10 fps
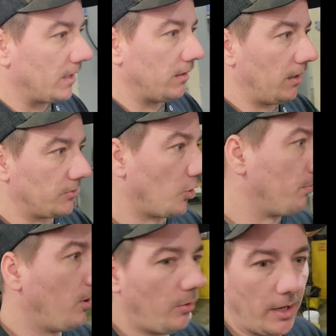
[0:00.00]
uh,
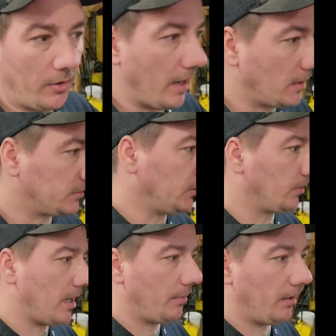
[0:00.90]
turbo LS, you
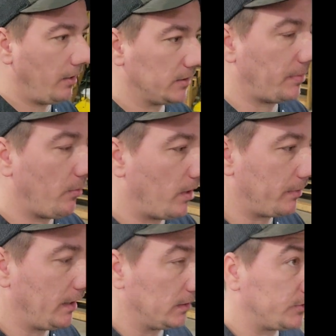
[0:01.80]
know, came in LS, but I wound
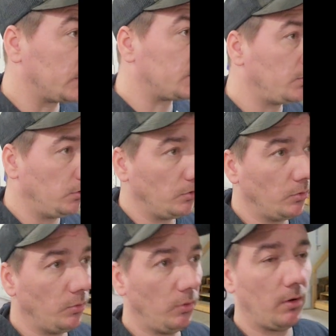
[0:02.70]
up getting a
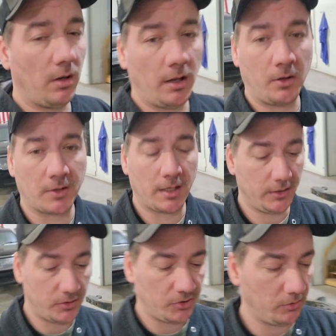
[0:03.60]
6.2 uh,
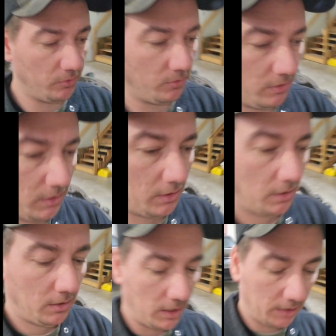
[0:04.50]
L92
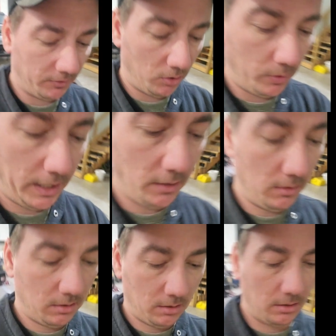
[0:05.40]
out of an 08.
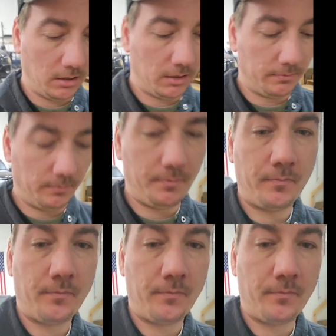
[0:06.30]
Um,